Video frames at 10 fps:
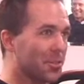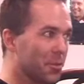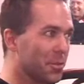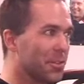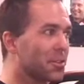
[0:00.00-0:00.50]

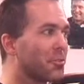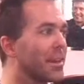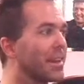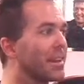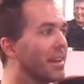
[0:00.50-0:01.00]
to a
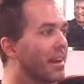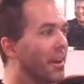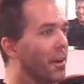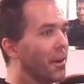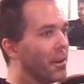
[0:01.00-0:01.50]
degree.
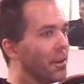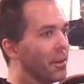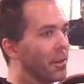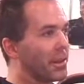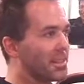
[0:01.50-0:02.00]

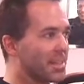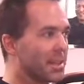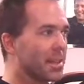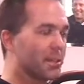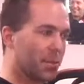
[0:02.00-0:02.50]
They
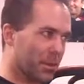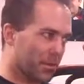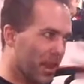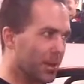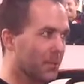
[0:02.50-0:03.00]
see you with the
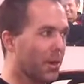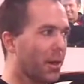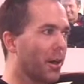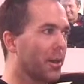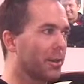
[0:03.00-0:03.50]
makeup
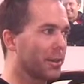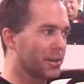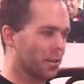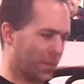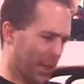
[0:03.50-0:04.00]
on and they
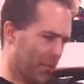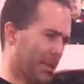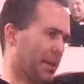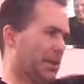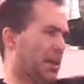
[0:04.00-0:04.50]
say, okay, we
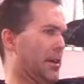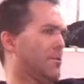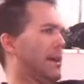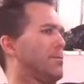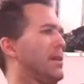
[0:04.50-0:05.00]
got a
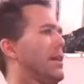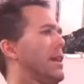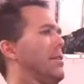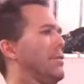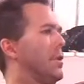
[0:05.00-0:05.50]
clown, make me
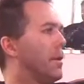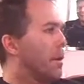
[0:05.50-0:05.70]
laugh.